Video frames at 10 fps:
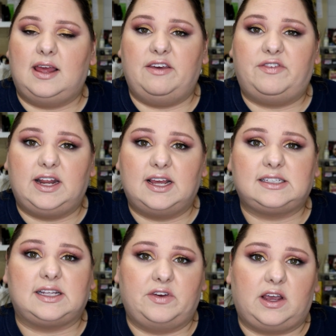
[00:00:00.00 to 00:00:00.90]
if
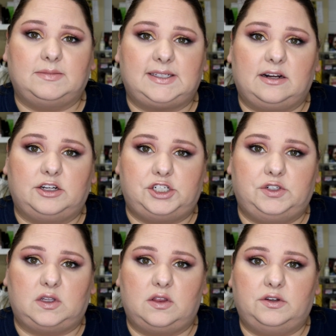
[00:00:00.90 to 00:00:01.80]
it comes down to
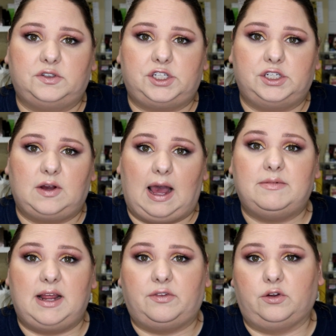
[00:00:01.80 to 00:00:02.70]
choosing those two,
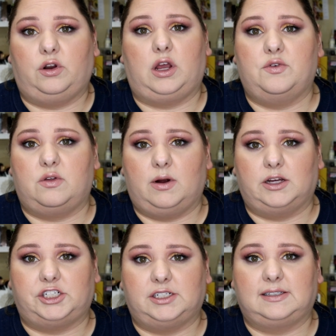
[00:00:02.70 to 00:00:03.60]
I'm definitely going to go with the
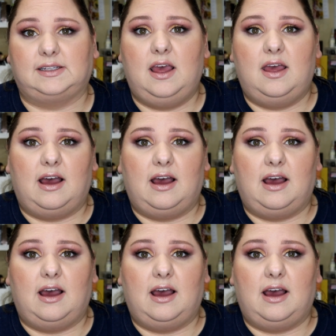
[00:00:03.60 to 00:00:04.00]
brushes.